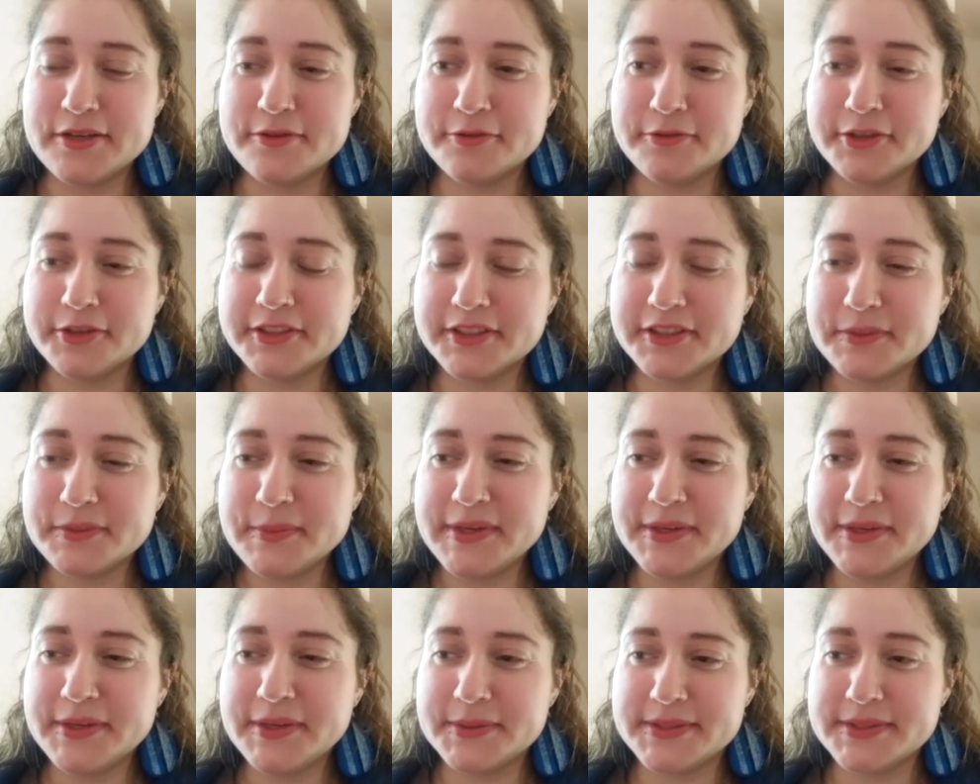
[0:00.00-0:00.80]
For a little
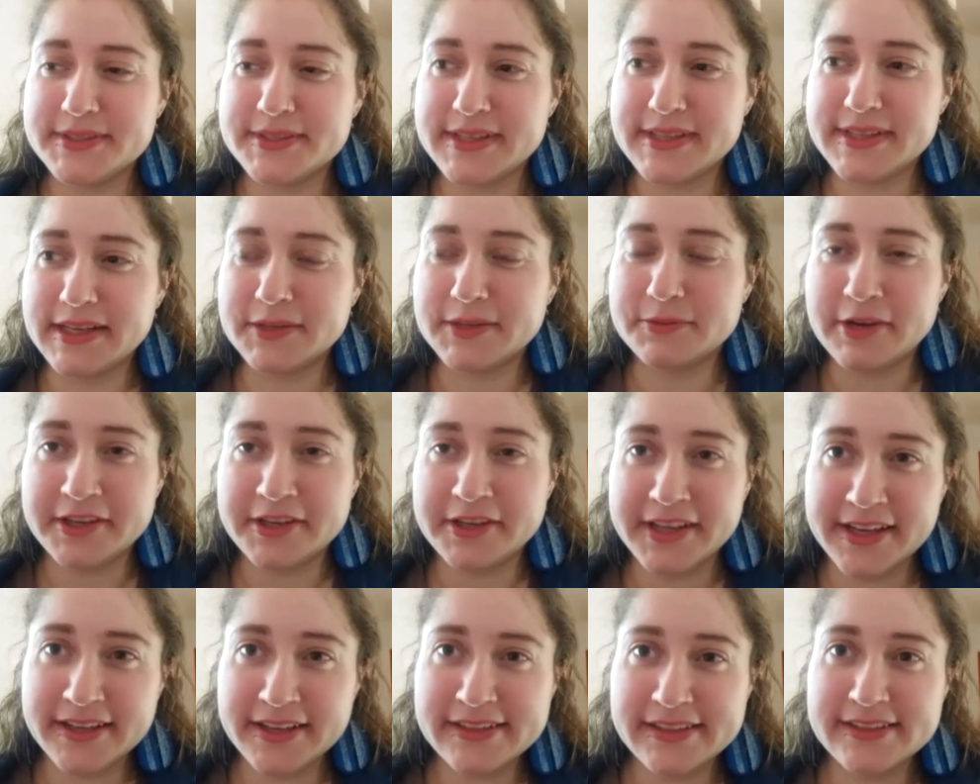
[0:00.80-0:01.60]
bit it was like
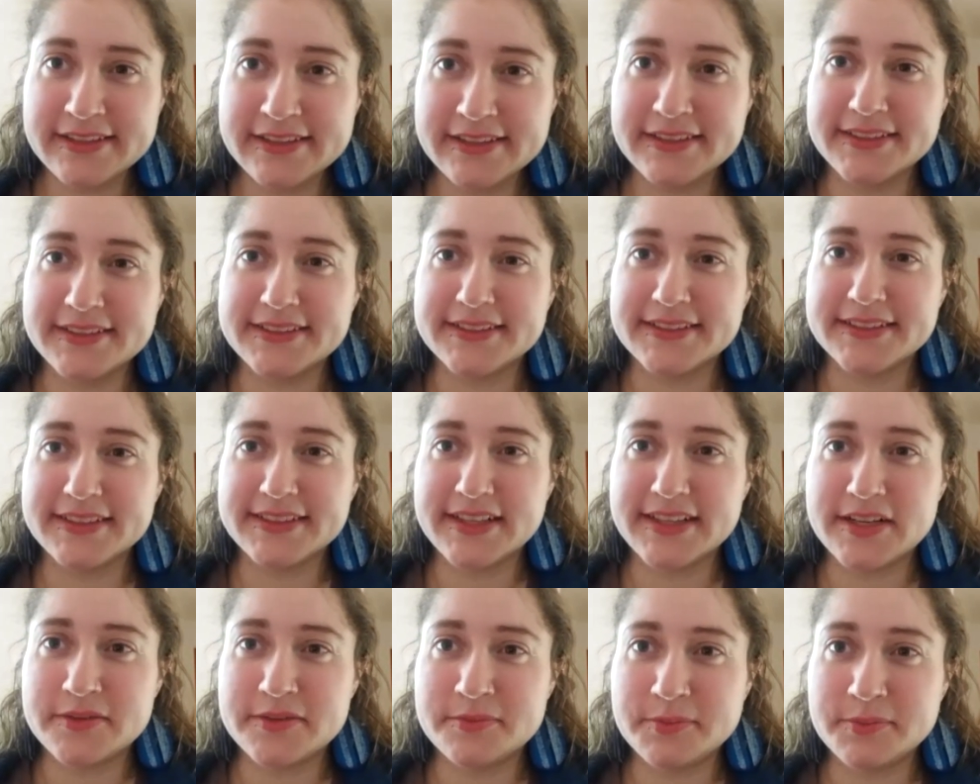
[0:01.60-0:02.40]
running
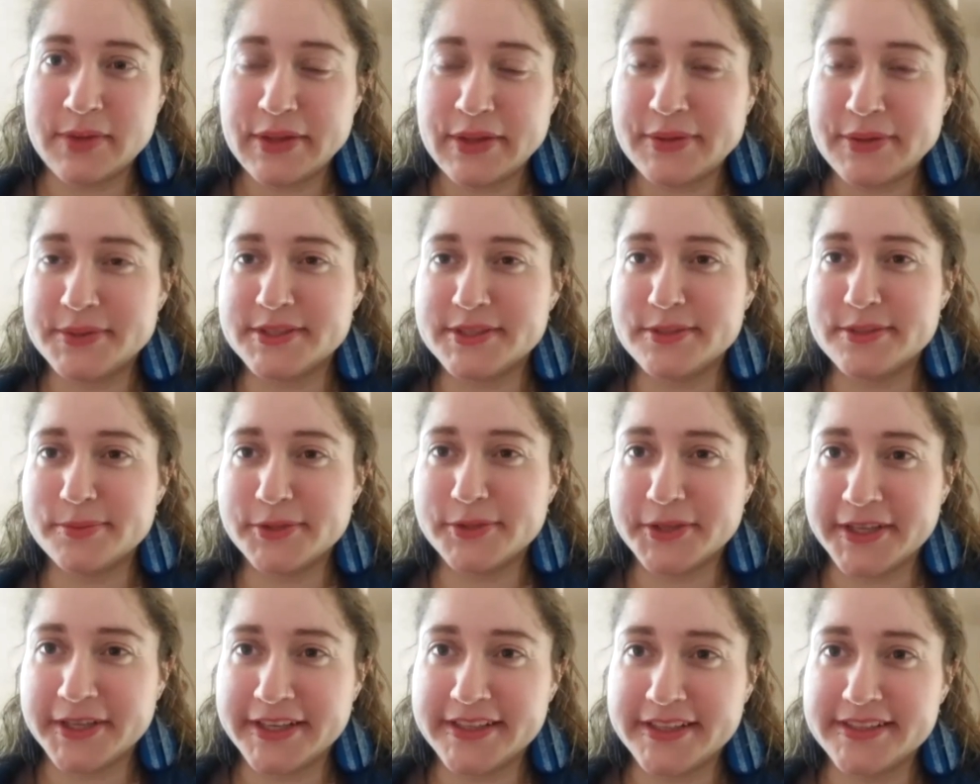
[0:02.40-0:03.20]
while I was
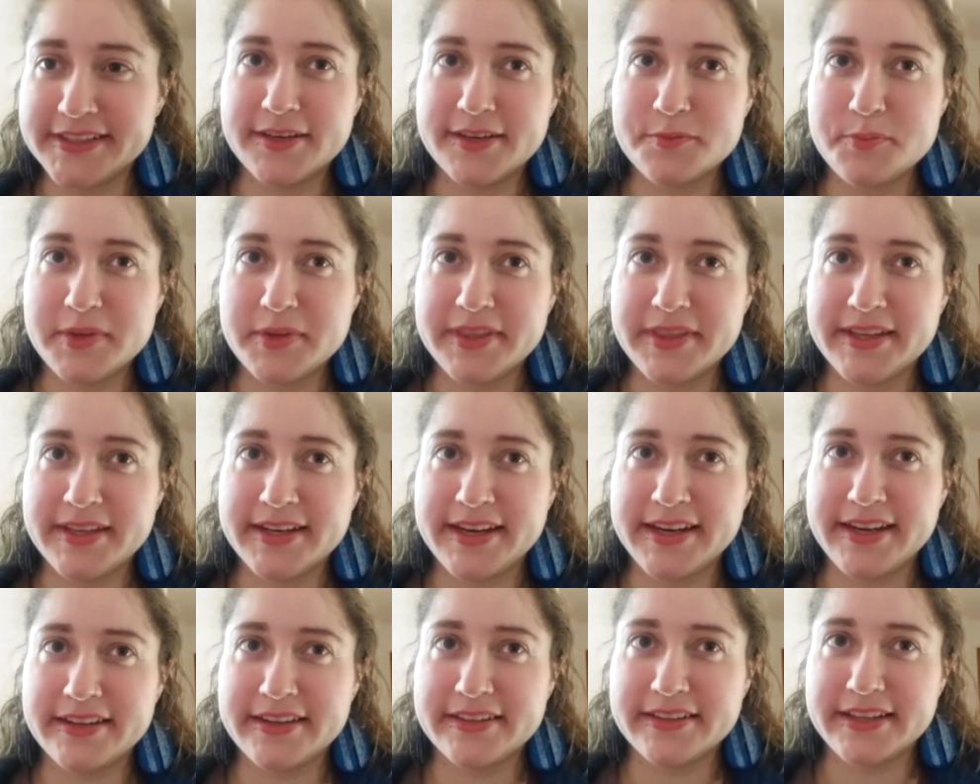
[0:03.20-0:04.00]
deployed, but then
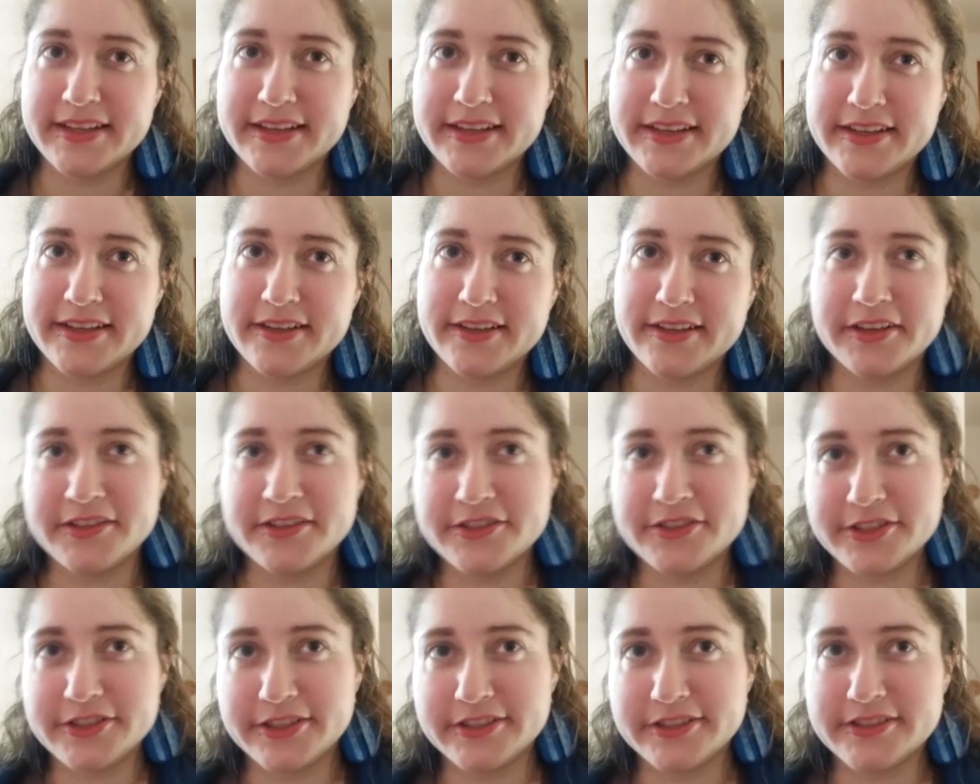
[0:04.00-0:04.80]
I got
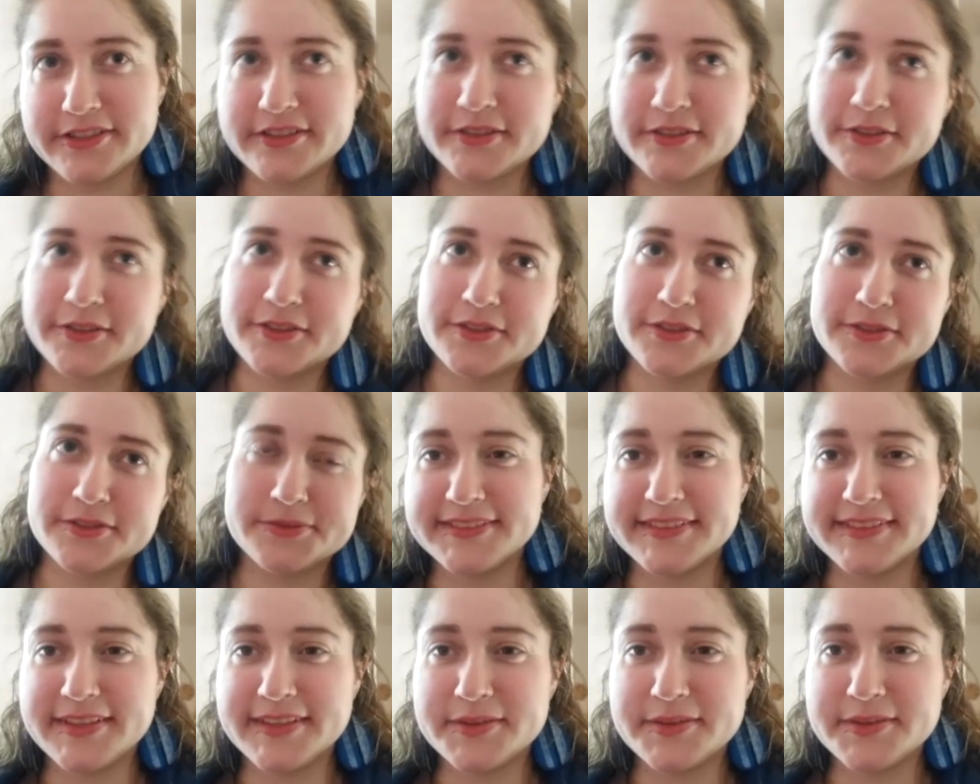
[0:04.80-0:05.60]
injured, so
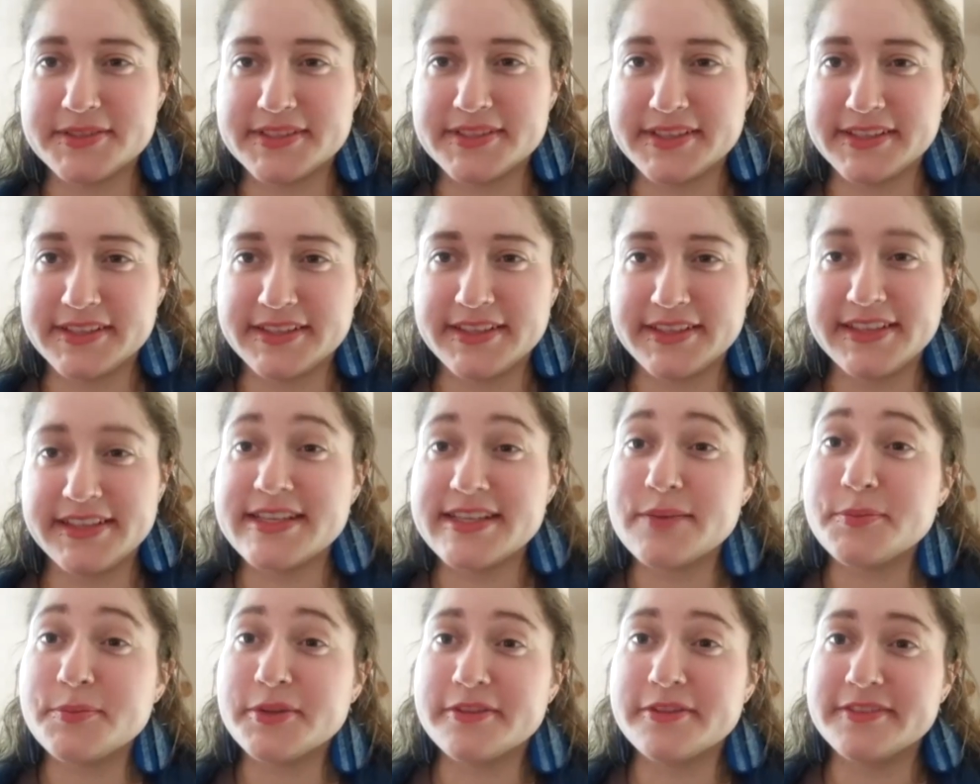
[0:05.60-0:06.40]
that was an
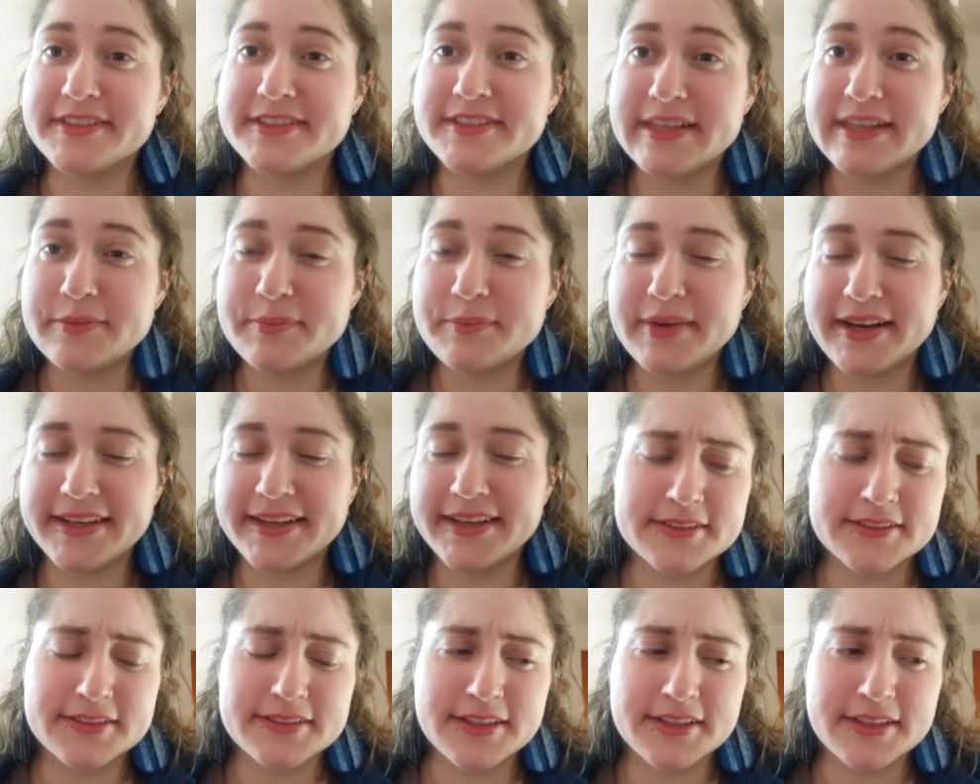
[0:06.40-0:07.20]
example of a setback.
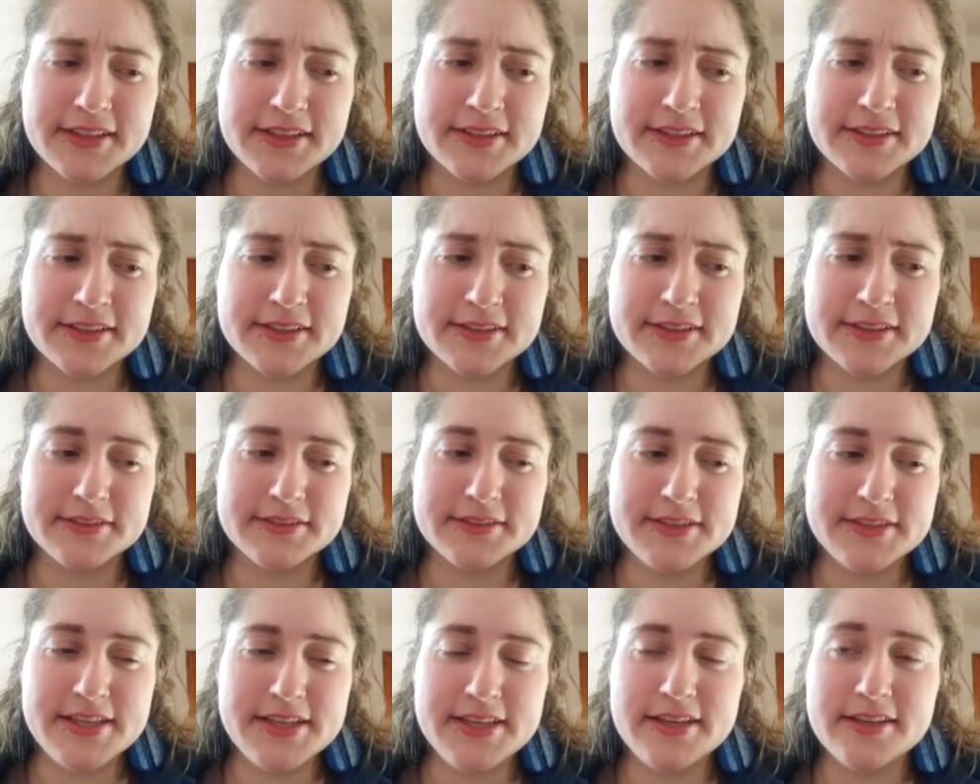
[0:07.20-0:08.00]

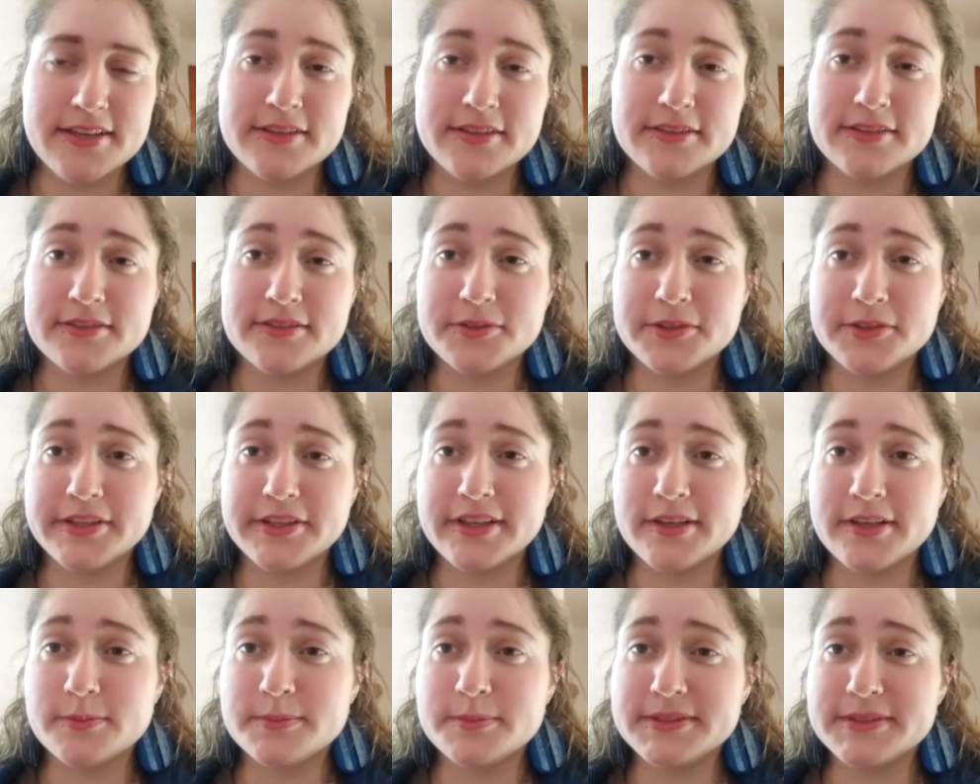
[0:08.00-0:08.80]
Tea really
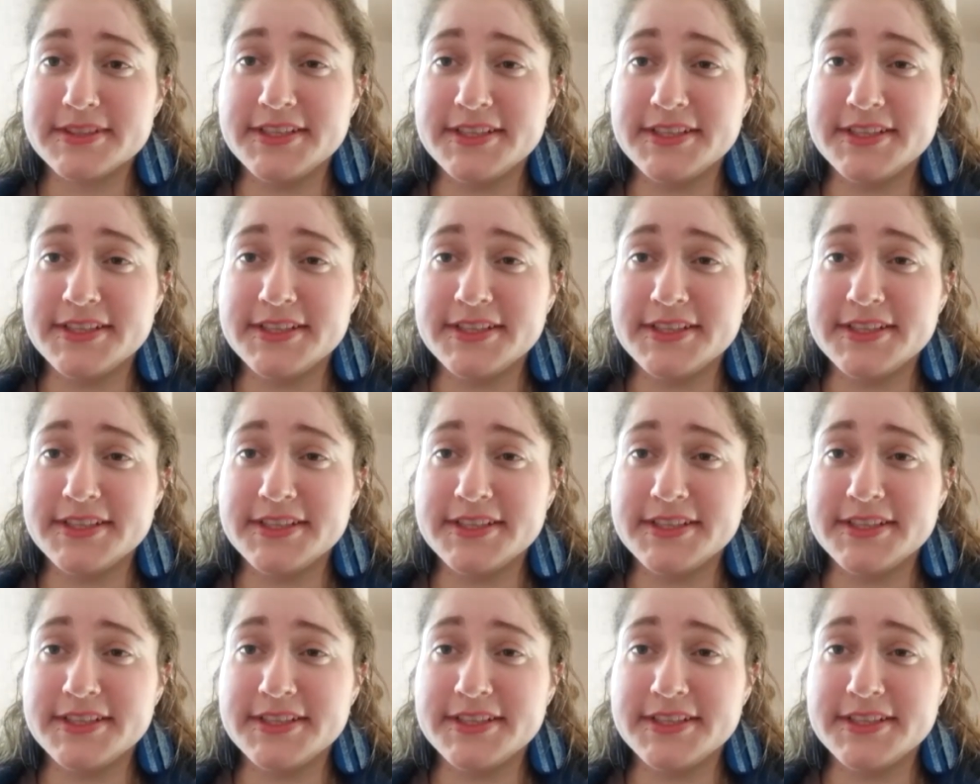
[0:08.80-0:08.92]
helps.